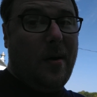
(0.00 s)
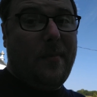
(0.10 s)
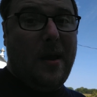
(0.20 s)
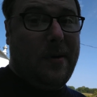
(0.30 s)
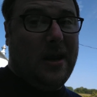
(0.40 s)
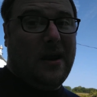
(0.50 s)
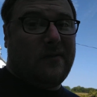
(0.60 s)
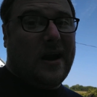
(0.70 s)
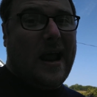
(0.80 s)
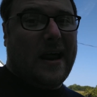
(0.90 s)
Maybe it
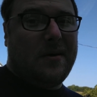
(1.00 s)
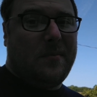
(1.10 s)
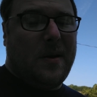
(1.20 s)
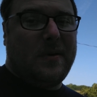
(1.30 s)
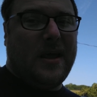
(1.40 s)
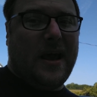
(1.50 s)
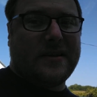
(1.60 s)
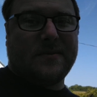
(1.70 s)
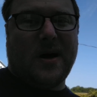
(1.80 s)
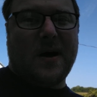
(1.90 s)
never had them. Maybe they
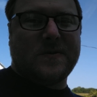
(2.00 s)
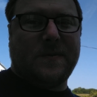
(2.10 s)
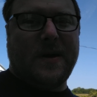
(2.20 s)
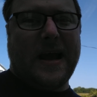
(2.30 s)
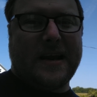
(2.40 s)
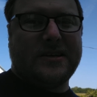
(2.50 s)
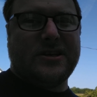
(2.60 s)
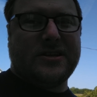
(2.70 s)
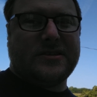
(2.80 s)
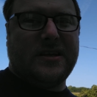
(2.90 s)
had some option packages,